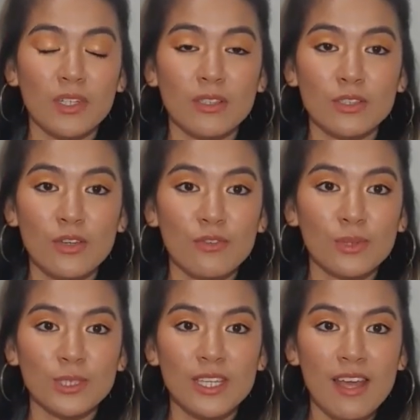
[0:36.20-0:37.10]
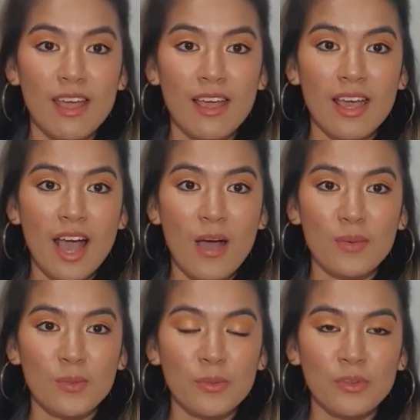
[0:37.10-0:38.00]
So for today I
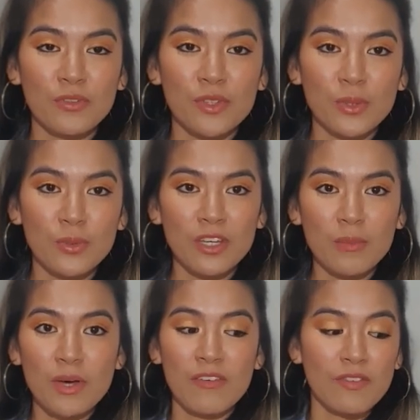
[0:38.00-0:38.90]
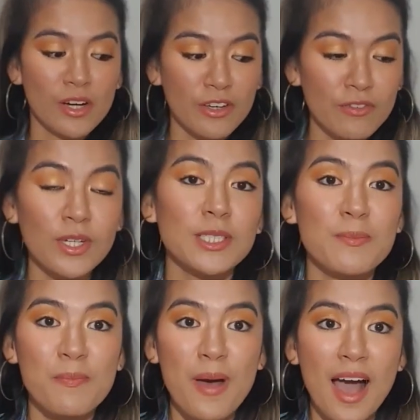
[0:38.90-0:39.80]
will be reviewing my very first
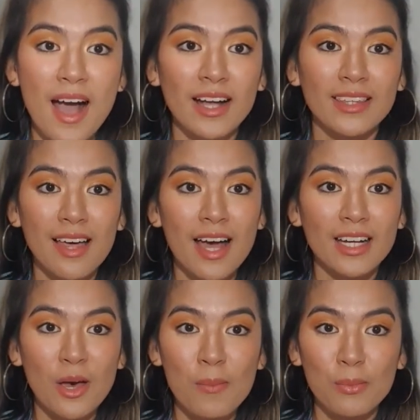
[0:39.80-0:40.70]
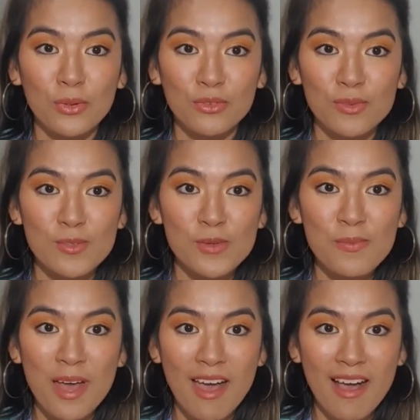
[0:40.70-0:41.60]
bag that I bought from
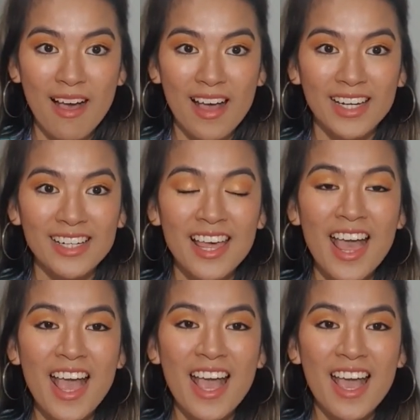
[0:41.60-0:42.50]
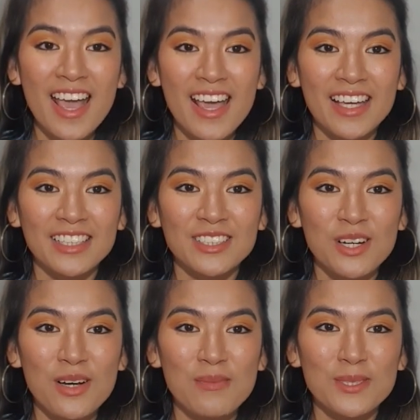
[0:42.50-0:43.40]
Japan, and
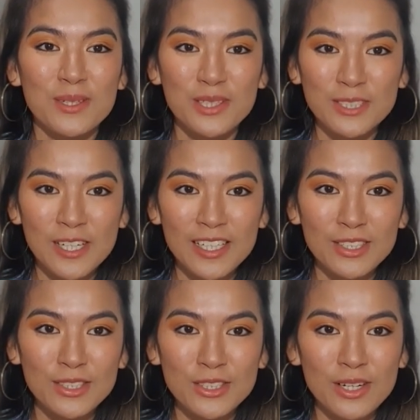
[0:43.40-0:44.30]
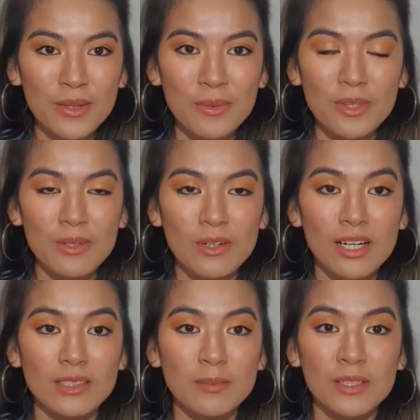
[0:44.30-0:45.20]
I'm so excited to share it with you
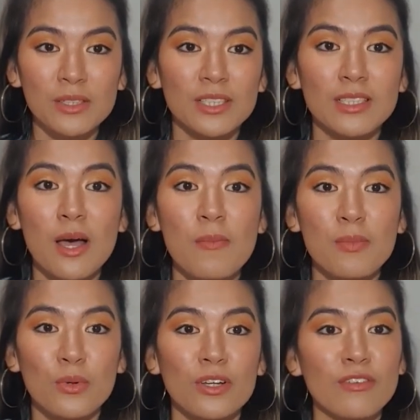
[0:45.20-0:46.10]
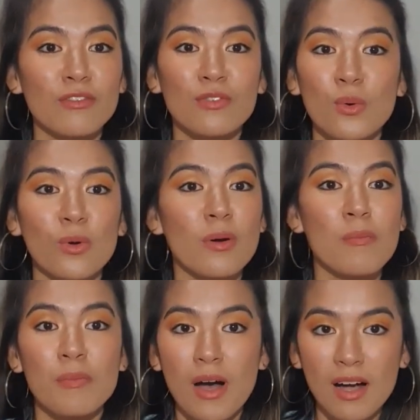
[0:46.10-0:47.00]
guys because I bought it for
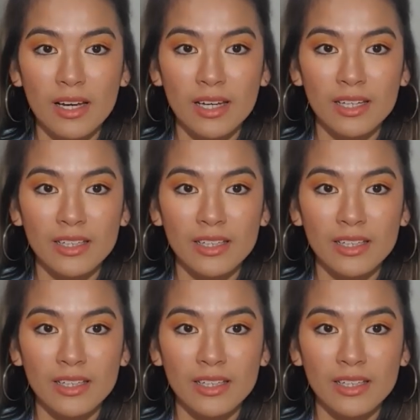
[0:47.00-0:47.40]
a bargain.